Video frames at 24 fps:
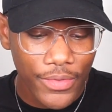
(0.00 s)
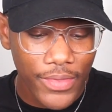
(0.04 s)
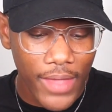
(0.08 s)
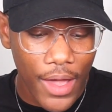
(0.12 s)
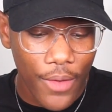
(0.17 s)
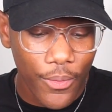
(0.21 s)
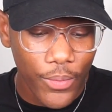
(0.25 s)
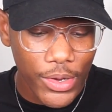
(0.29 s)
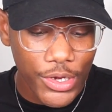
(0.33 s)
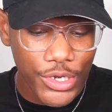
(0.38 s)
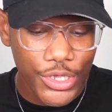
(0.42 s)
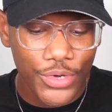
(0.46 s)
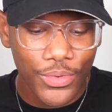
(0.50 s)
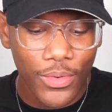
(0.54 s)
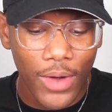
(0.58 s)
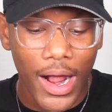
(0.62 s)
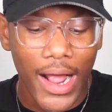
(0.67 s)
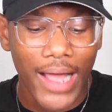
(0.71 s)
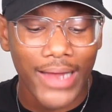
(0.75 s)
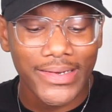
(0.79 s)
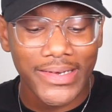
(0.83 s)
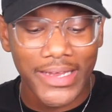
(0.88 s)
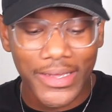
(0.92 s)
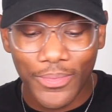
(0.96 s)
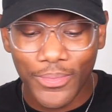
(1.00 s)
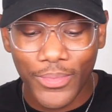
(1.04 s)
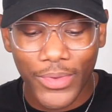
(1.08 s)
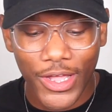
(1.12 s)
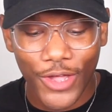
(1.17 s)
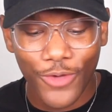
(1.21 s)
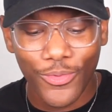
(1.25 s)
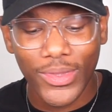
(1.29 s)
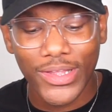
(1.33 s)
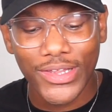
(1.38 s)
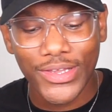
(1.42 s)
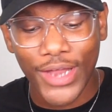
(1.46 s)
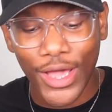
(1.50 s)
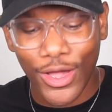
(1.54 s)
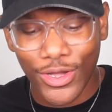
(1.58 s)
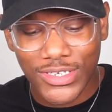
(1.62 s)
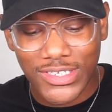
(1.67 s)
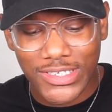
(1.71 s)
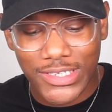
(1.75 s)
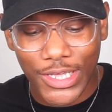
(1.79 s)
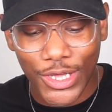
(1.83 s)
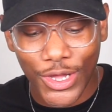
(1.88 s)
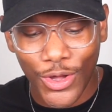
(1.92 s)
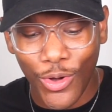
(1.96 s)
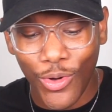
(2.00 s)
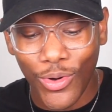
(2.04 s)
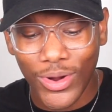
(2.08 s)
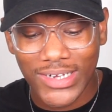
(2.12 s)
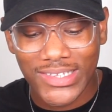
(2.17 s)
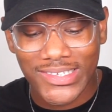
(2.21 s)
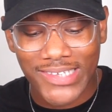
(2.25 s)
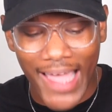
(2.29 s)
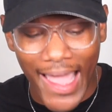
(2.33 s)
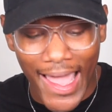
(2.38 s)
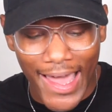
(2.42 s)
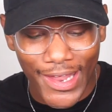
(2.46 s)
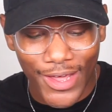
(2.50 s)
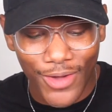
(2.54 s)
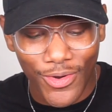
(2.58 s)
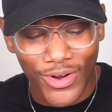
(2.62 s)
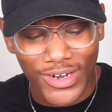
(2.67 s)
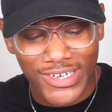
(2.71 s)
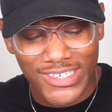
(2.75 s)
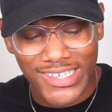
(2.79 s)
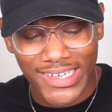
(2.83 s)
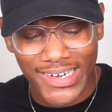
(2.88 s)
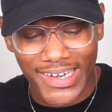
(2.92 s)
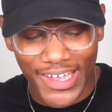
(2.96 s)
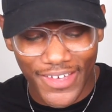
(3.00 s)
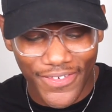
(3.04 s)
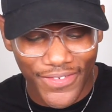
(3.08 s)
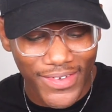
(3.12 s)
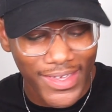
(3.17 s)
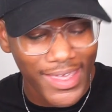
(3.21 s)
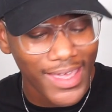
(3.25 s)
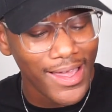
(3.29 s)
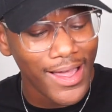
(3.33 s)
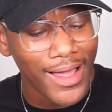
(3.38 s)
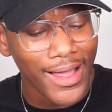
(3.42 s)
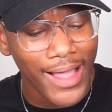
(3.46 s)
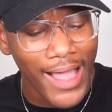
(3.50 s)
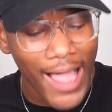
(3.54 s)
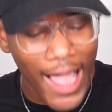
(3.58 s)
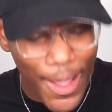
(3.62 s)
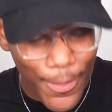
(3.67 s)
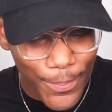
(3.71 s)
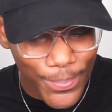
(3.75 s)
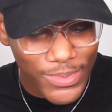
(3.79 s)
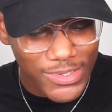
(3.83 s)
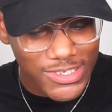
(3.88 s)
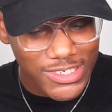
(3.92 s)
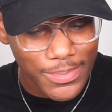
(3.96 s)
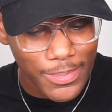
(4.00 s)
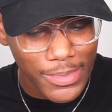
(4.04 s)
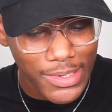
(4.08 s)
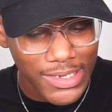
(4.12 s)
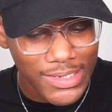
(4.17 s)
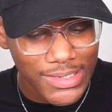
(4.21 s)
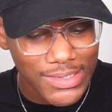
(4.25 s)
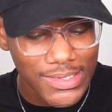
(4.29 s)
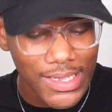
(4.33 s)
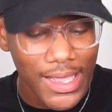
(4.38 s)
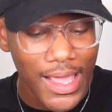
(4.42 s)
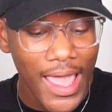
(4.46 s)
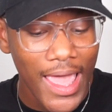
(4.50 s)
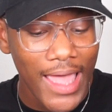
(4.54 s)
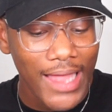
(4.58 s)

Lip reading: that when you are a dimwit with no skill or talent or significant accomplishments,